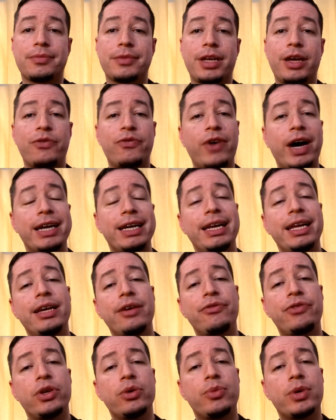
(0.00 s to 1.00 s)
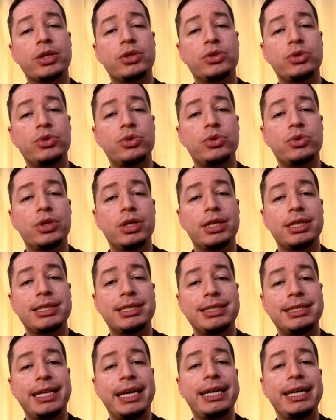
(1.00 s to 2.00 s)
And finally, if you want to
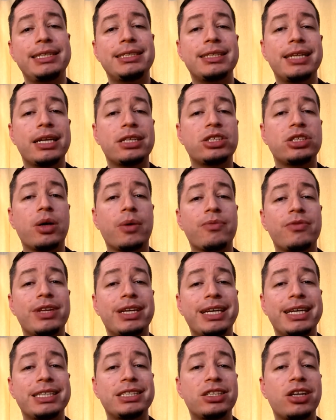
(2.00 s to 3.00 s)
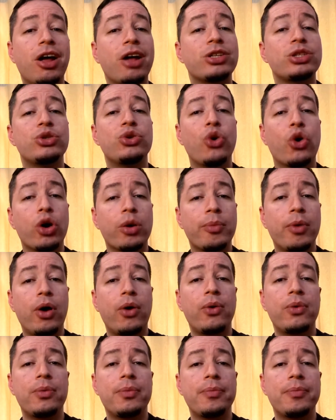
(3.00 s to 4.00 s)
state that something is not
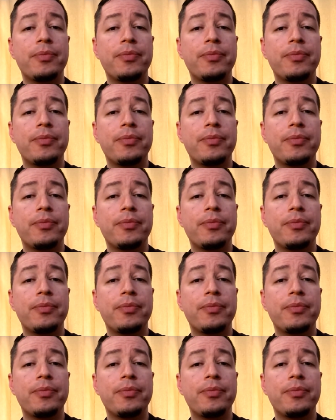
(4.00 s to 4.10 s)
normal,